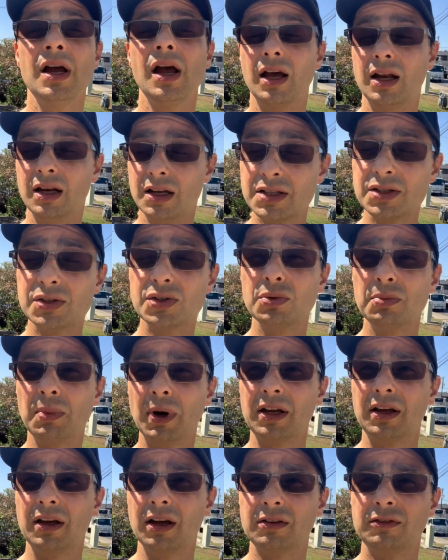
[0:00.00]
I listen to my
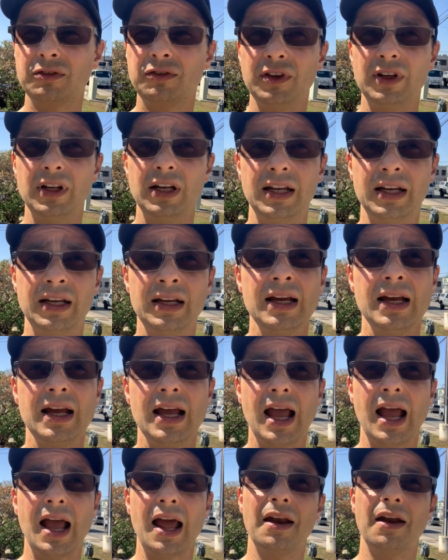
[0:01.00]
gut feeling,
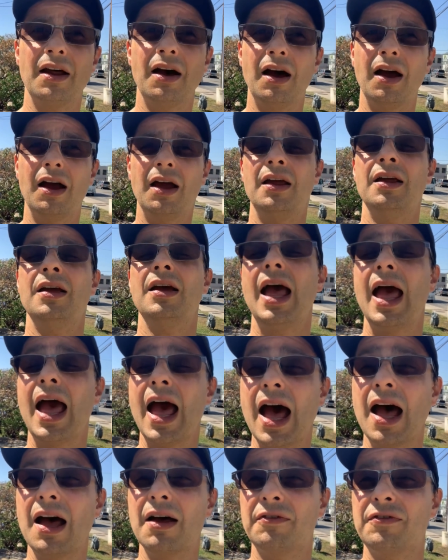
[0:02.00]
and I
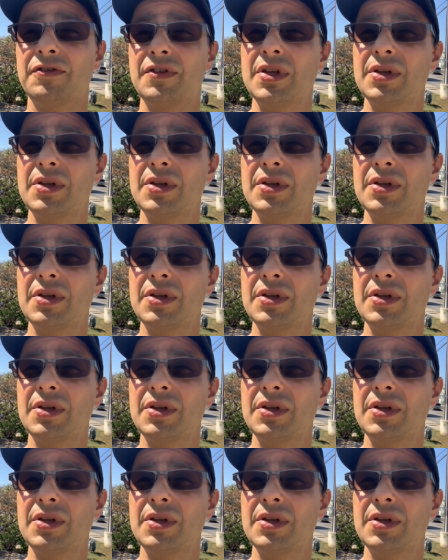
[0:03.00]
have